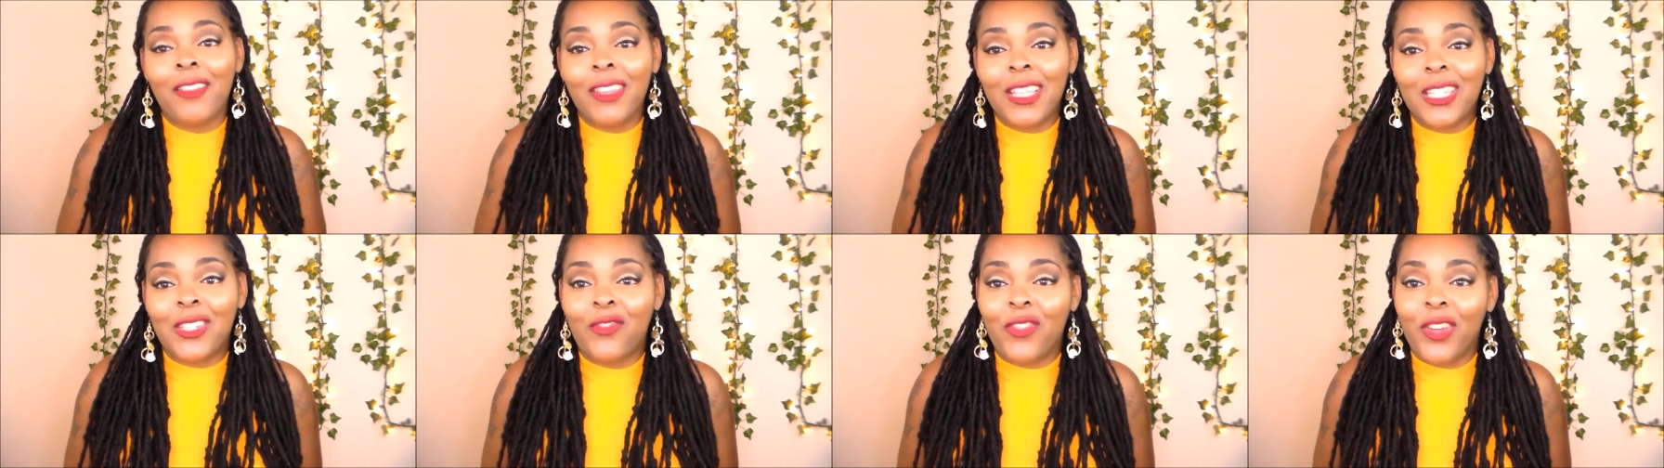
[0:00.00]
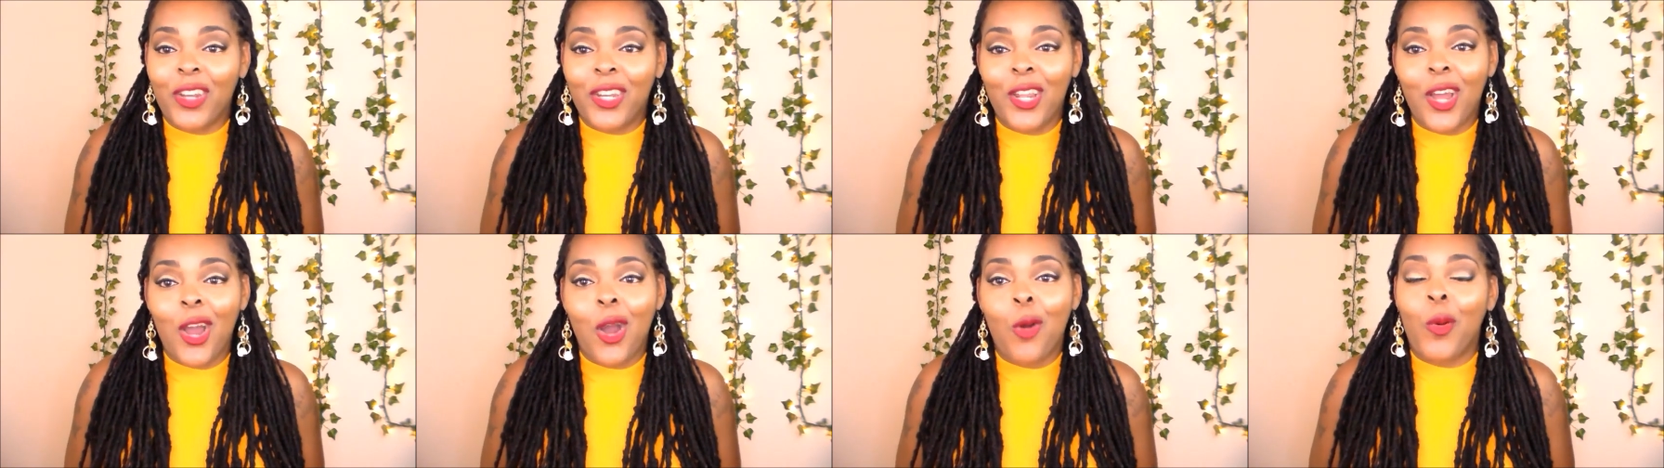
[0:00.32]
this
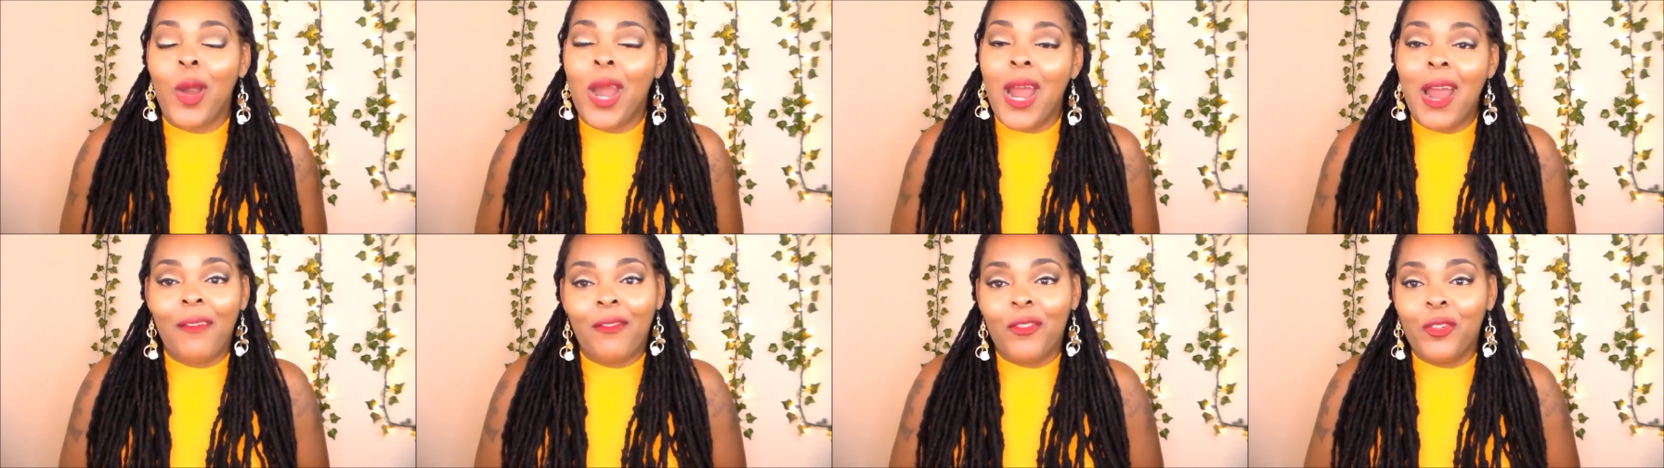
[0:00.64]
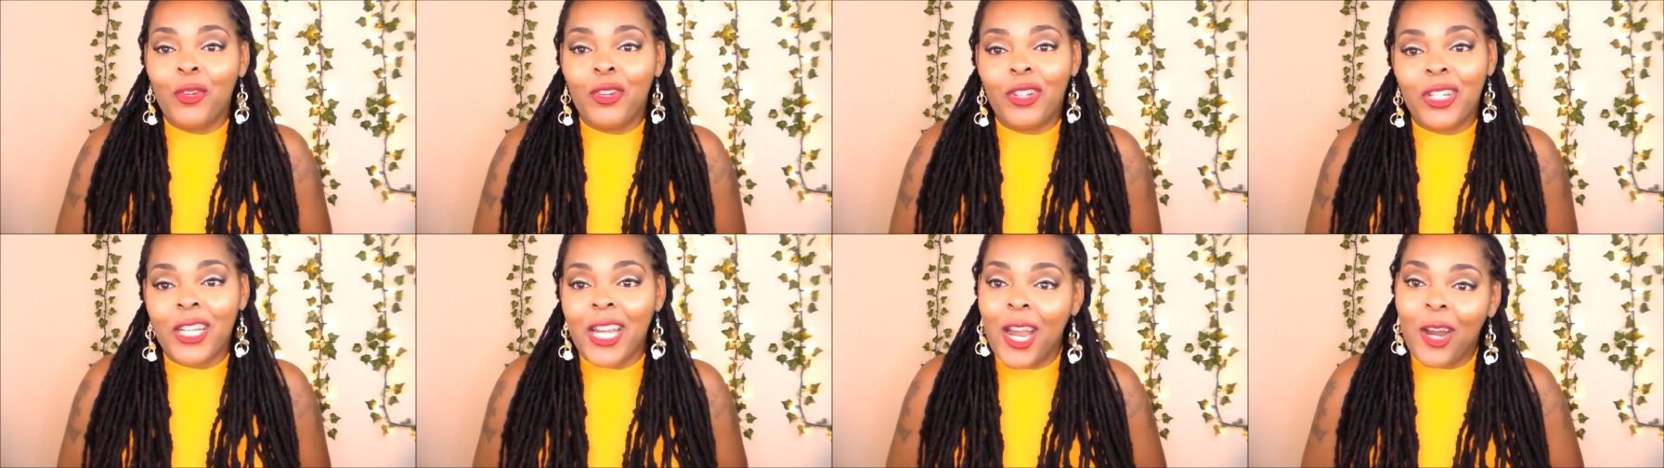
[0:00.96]
video wherever
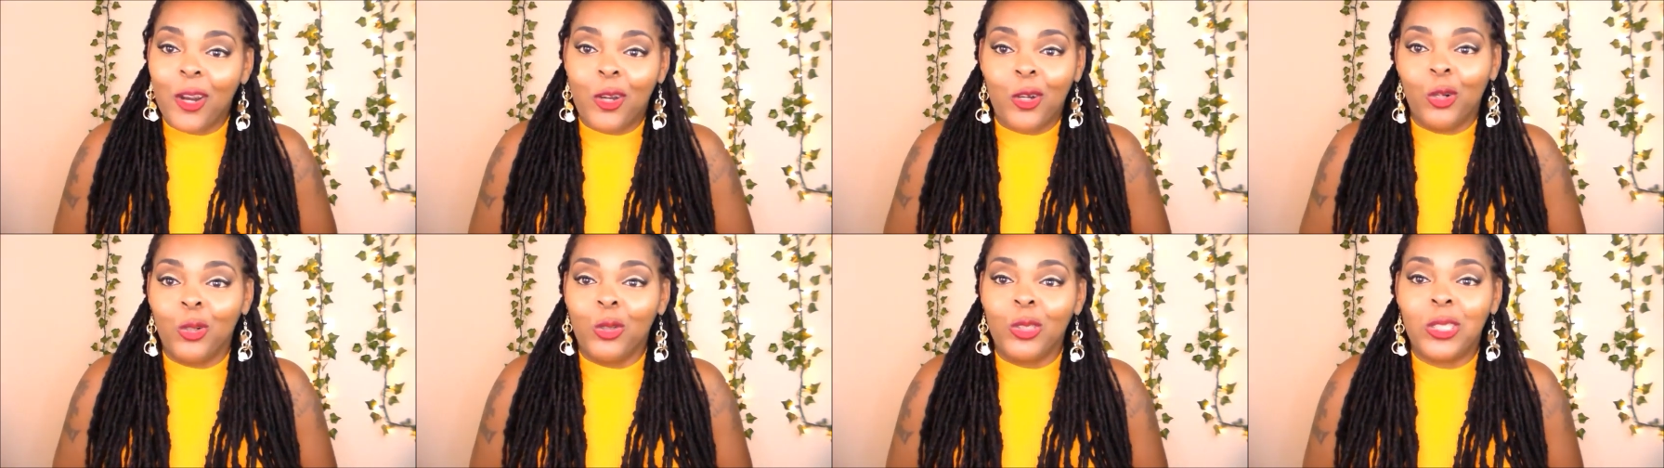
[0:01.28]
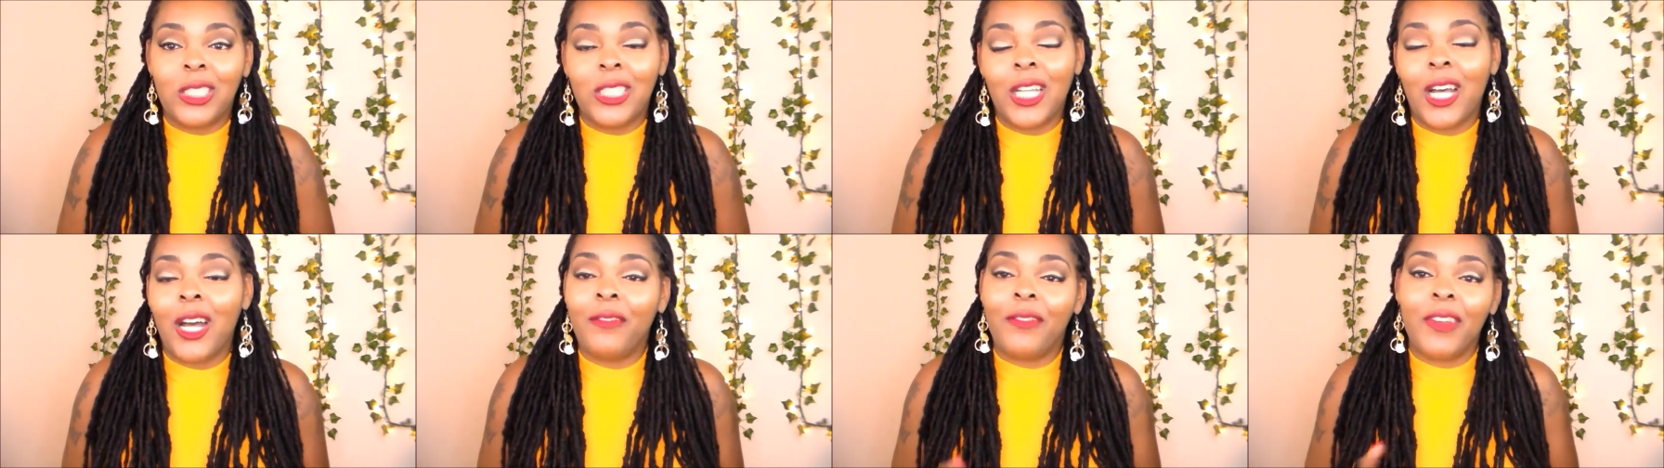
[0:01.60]
you share cool
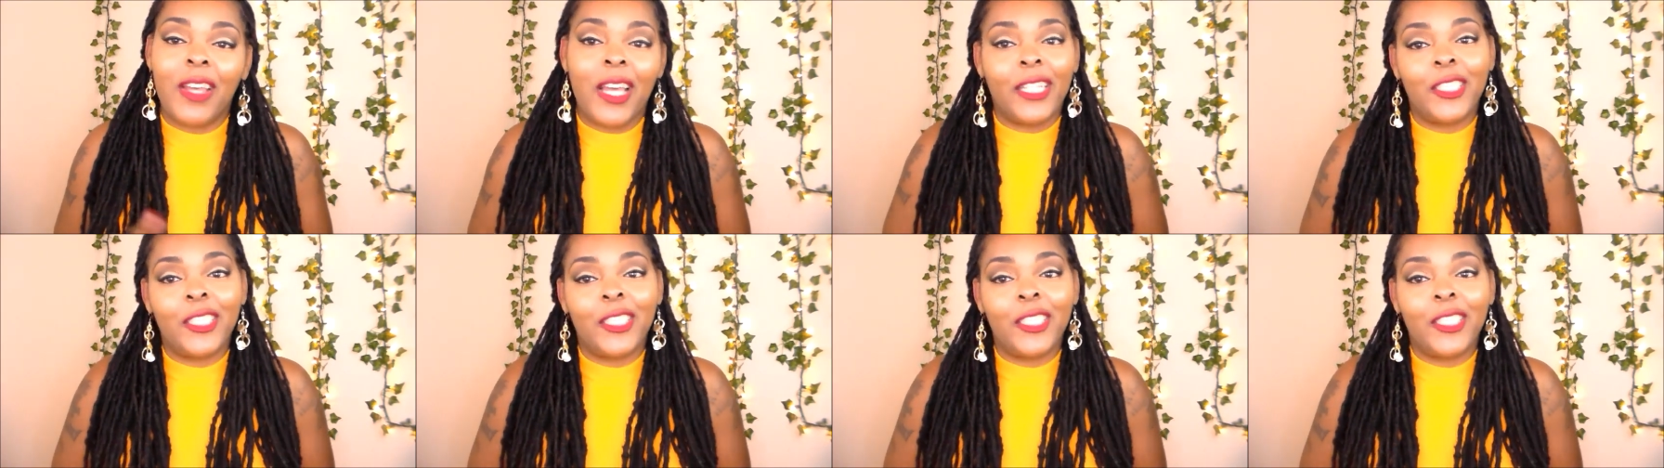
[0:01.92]
stuff: